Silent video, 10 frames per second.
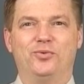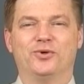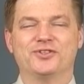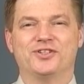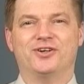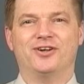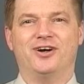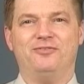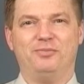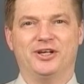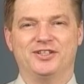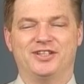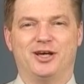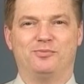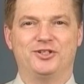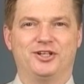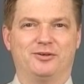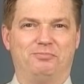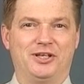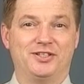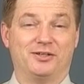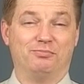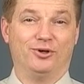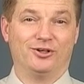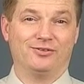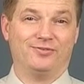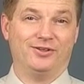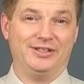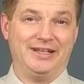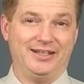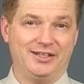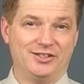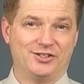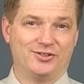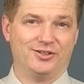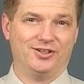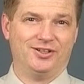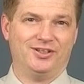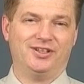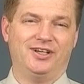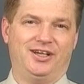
We'll start off by establishing a basic model for a data circuit